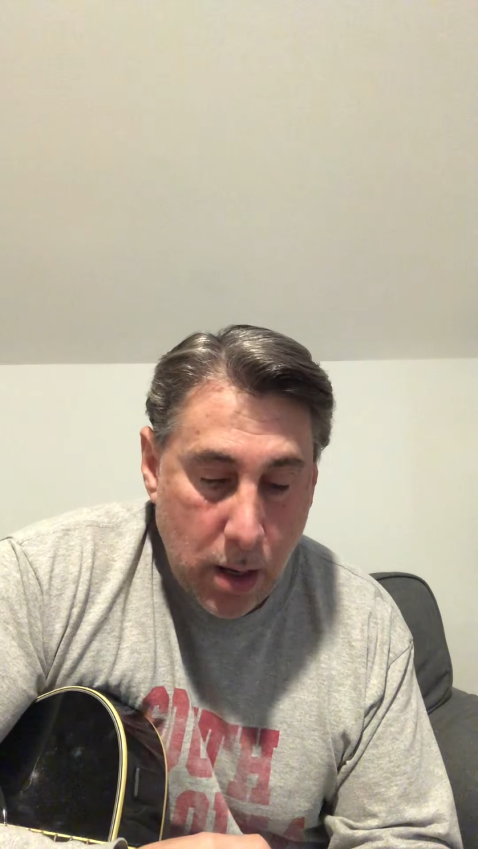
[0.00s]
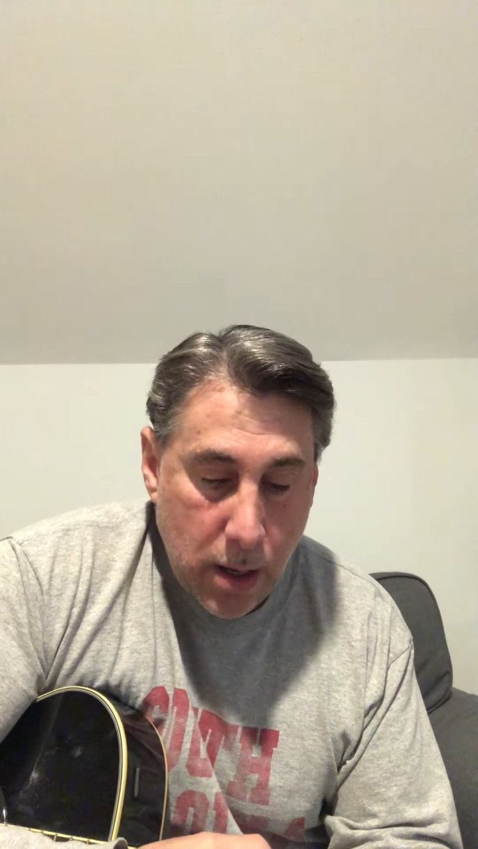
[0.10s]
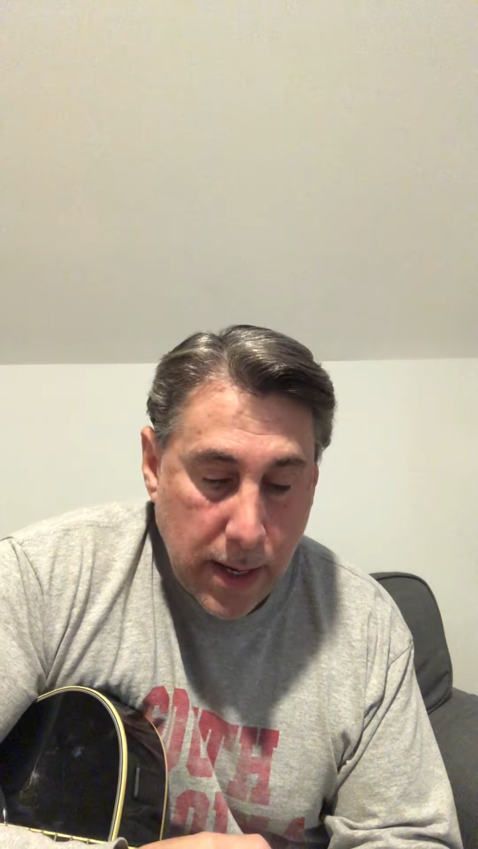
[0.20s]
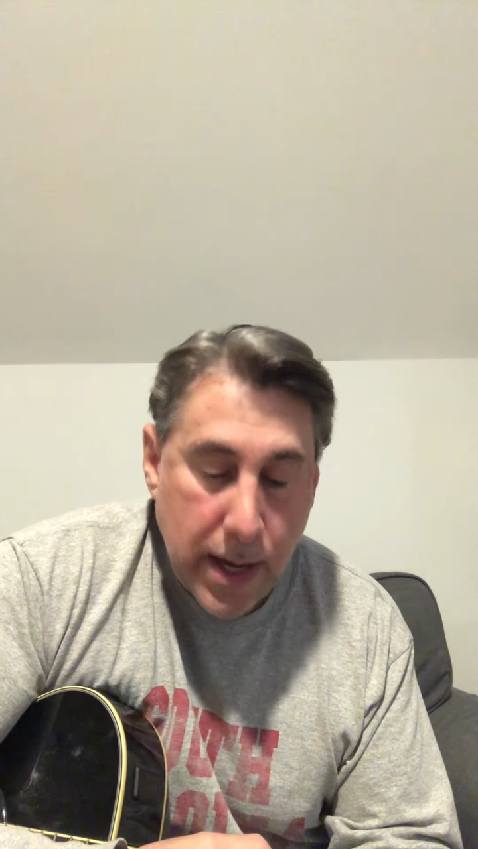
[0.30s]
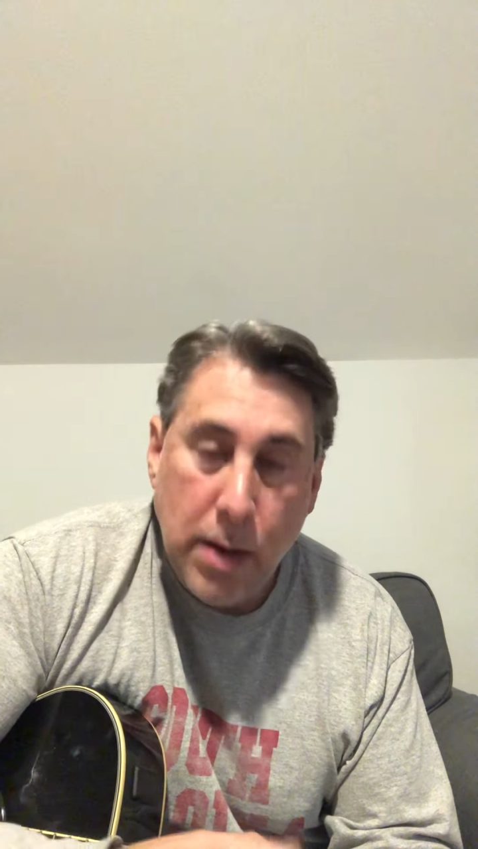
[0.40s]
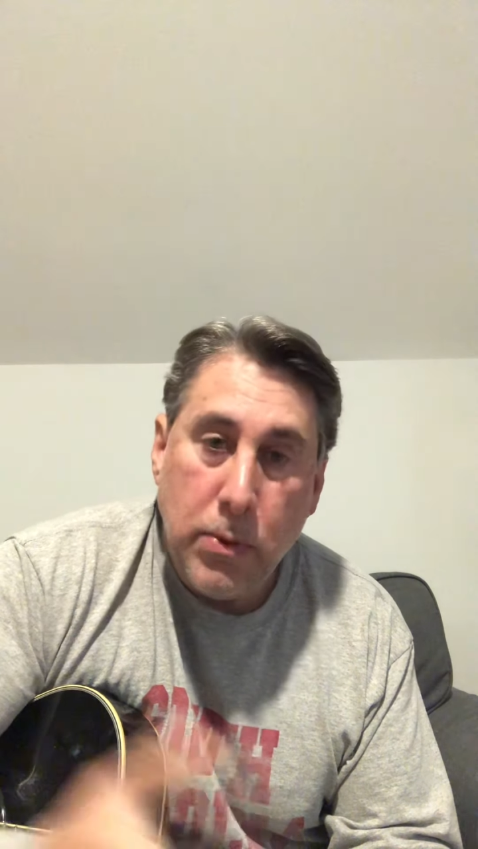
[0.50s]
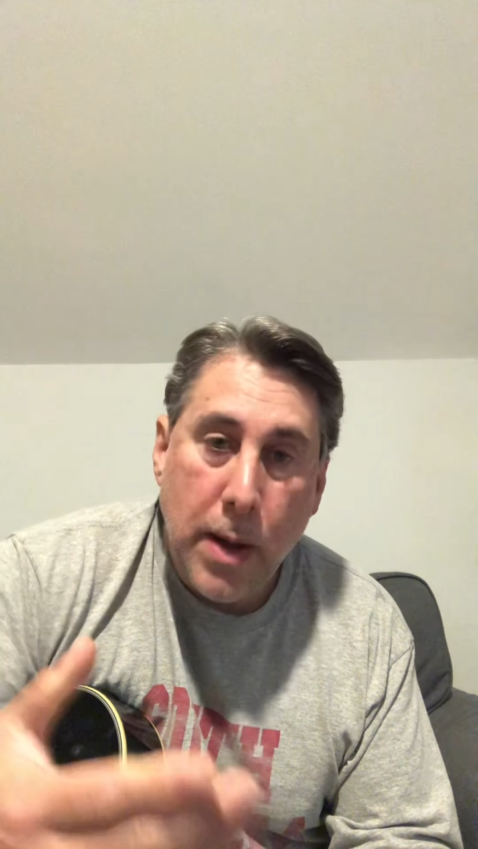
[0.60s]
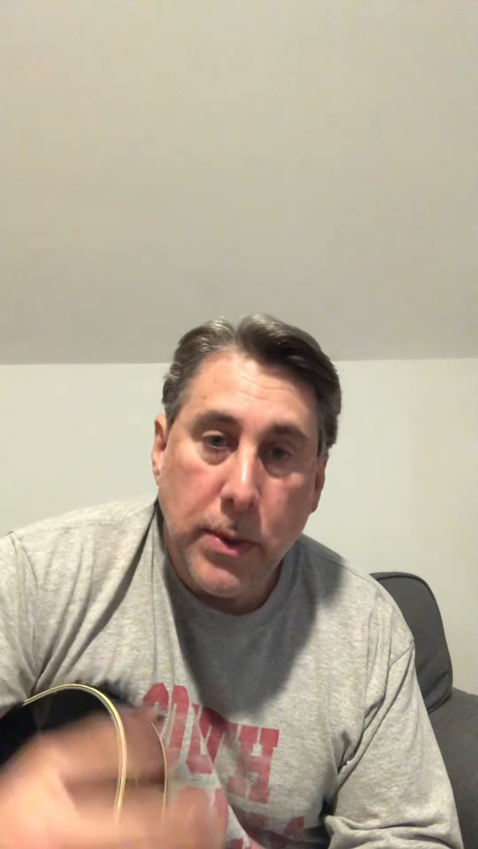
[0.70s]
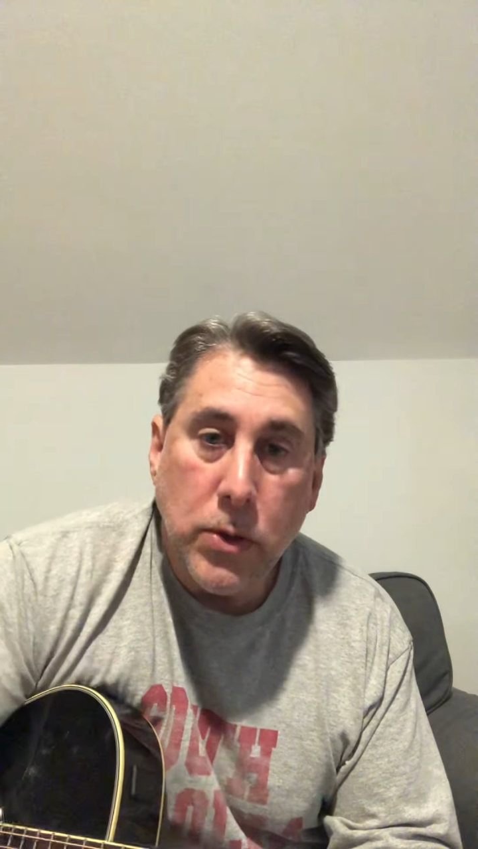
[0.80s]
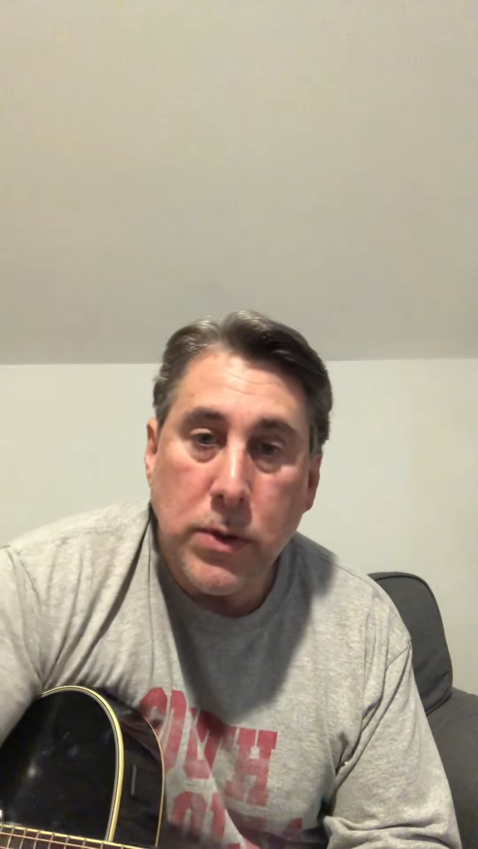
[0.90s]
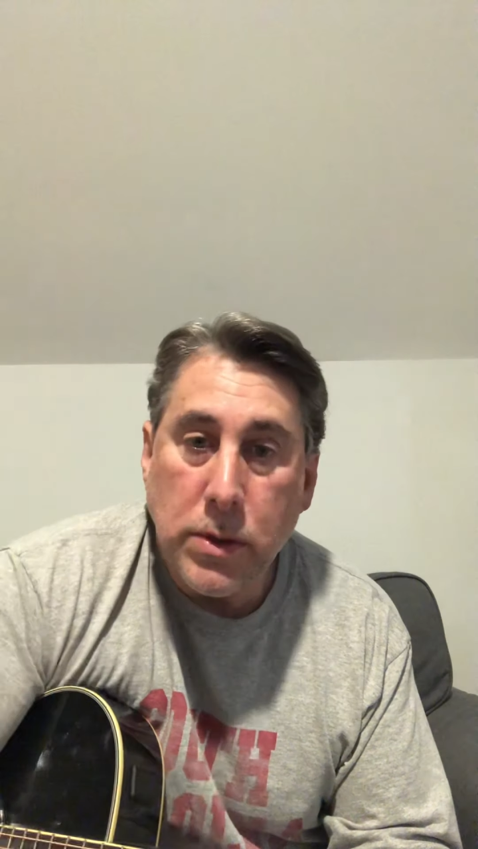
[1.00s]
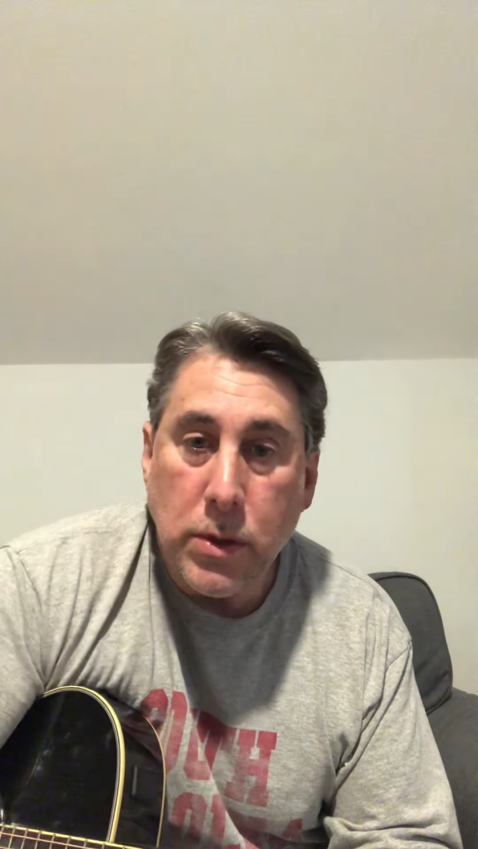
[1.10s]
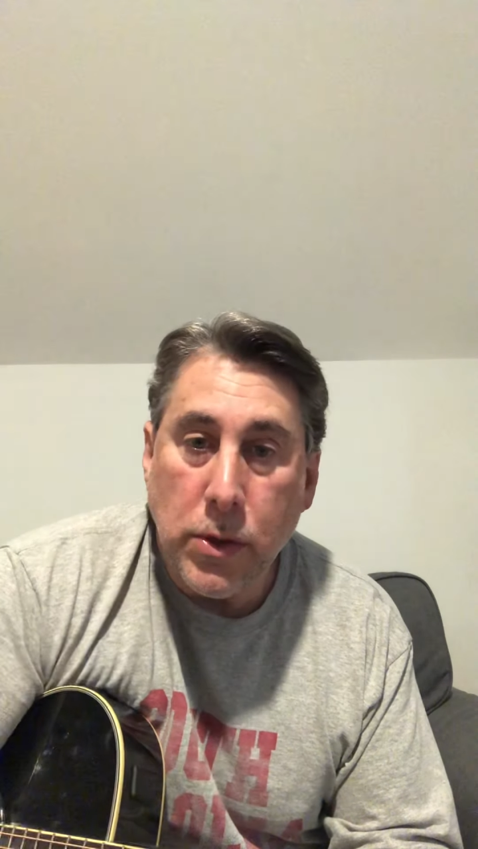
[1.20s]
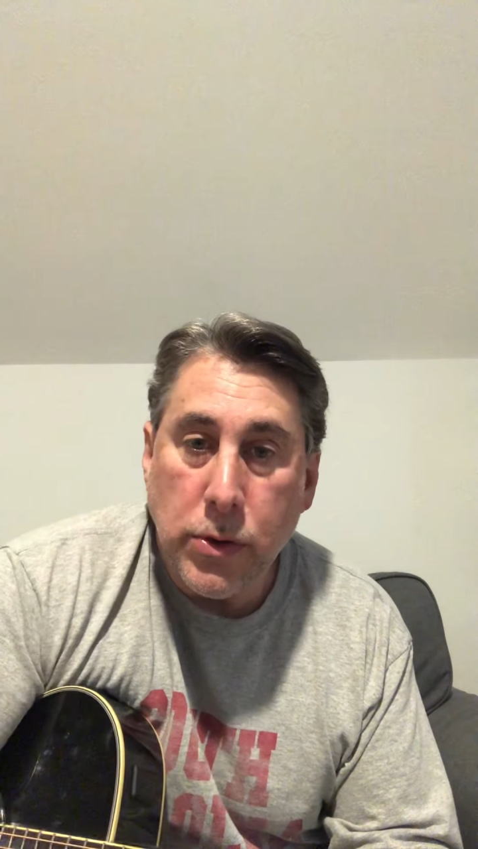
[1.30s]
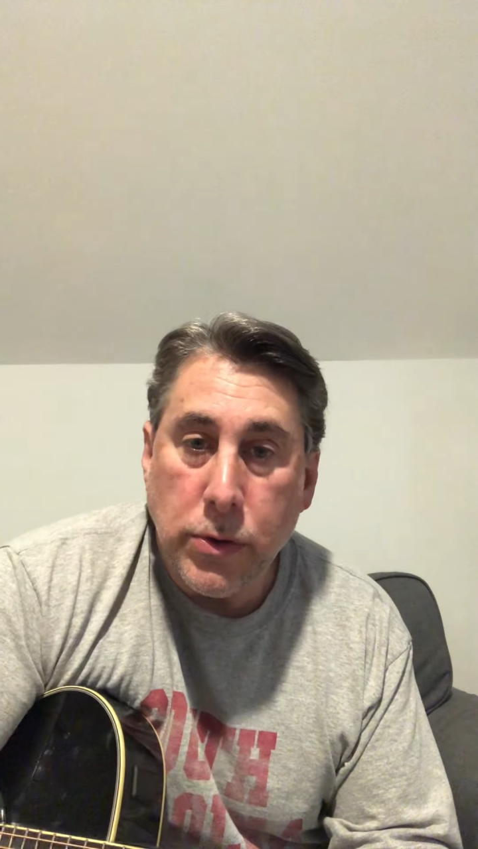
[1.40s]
Again, I'll probably do the